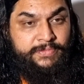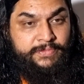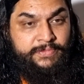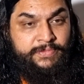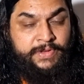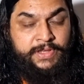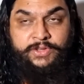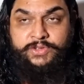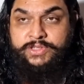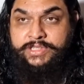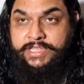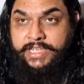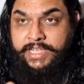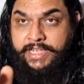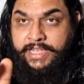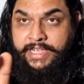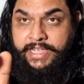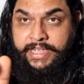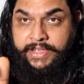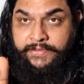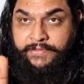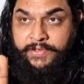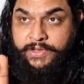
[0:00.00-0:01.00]
When
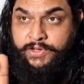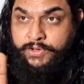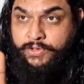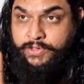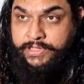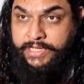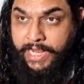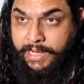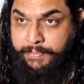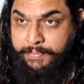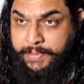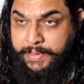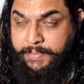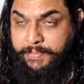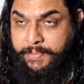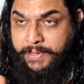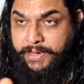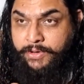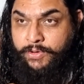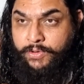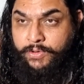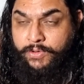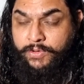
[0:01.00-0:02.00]
you tell people,
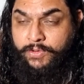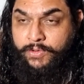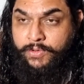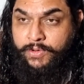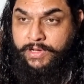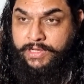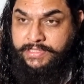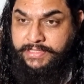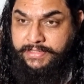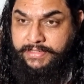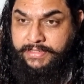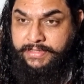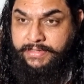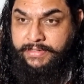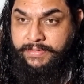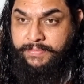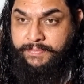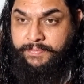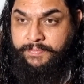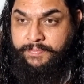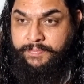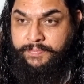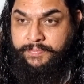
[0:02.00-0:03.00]
no, listen,
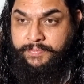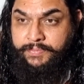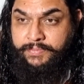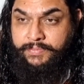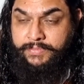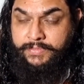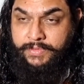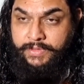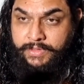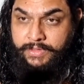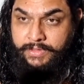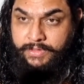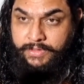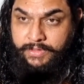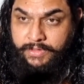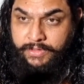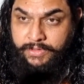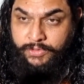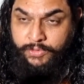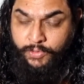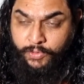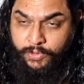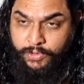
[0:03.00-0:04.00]

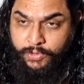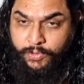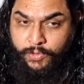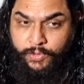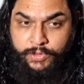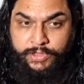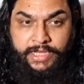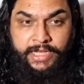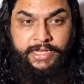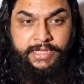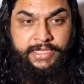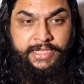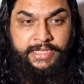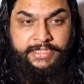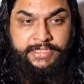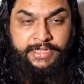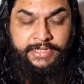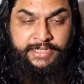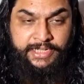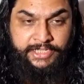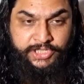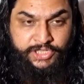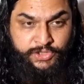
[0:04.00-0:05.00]
don't go there, there's
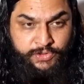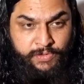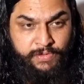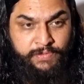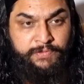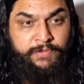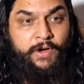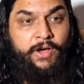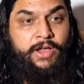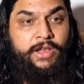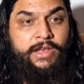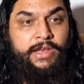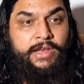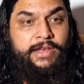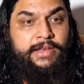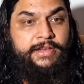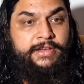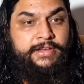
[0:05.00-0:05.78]
a ditch, you'll fall.